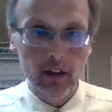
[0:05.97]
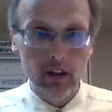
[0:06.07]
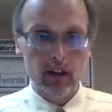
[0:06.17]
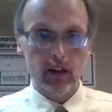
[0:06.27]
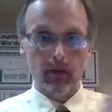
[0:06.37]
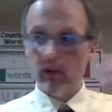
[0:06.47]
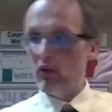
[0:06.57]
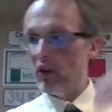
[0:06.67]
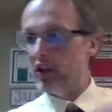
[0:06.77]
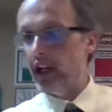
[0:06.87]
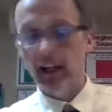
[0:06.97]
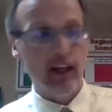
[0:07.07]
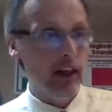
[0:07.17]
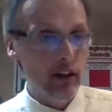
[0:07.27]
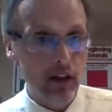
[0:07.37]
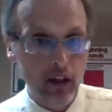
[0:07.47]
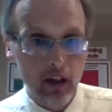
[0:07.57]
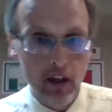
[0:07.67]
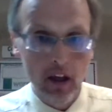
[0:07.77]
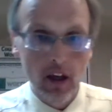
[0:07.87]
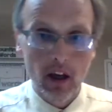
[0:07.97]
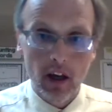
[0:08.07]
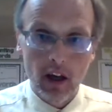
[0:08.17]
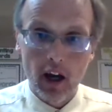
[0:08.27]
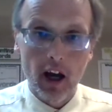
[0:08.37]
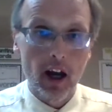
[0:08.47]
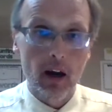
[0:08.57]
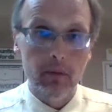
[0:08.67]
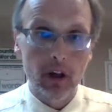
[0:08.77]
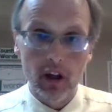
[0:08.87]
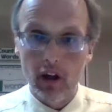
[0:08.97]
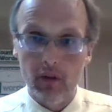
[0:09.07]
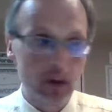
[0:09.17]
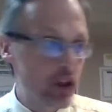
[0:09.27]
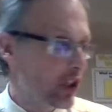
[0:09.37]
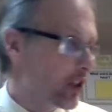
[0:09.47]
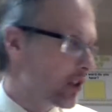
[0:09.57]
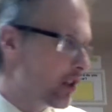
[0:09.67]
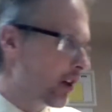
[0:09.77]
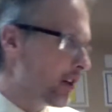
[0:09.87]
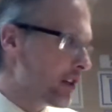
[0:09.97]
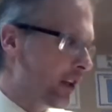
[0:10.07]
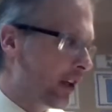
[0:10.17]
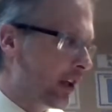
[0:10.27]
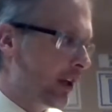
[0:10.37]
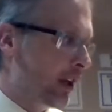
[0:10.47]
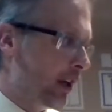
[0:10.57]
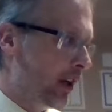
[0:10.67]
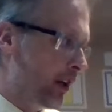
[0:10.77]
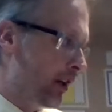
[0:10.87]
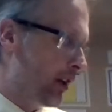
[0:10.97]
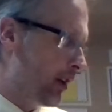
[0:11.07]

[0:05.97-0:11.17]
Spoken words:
some of you are checking in. I'm going to officially start in